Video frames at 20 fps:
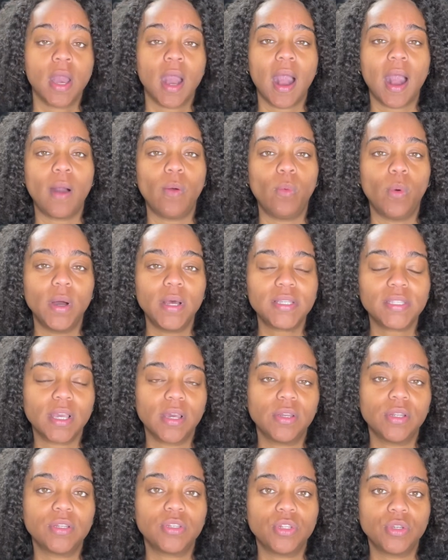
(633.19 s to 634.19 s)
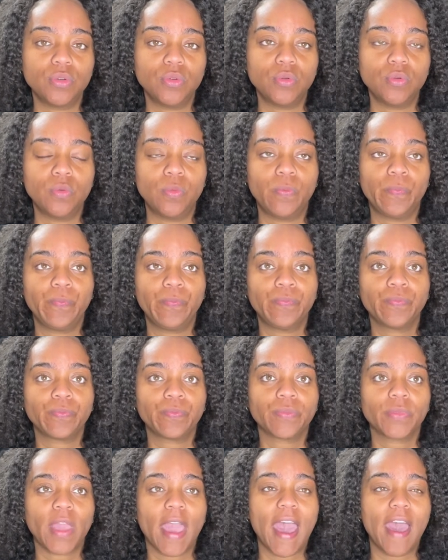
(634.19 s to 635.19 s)
I was gonna do
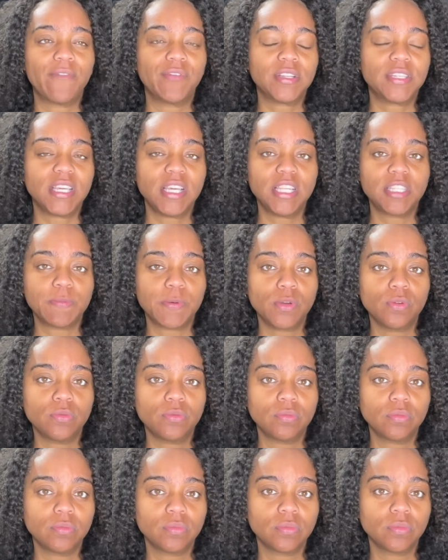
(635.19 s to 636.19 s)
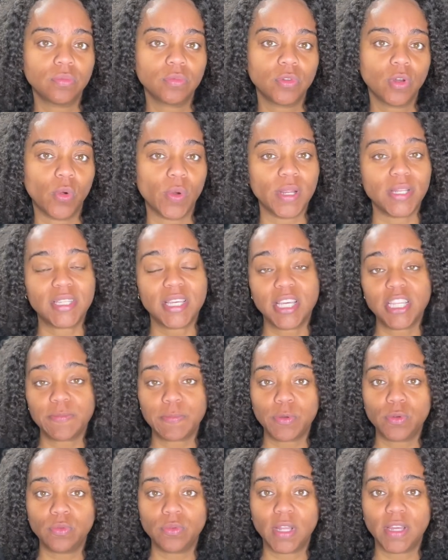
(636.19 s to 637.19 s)
half a teaspoon or a
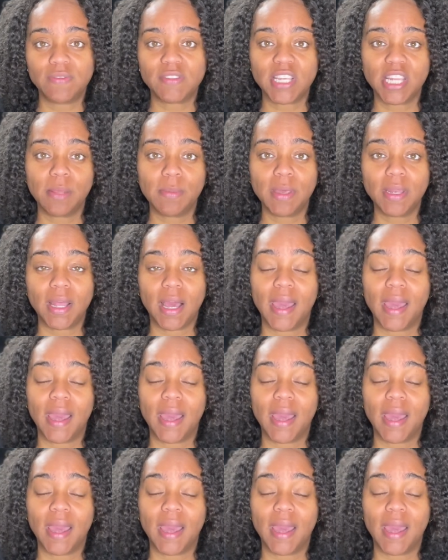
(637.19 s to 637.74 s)
teaspoon of cinnamon.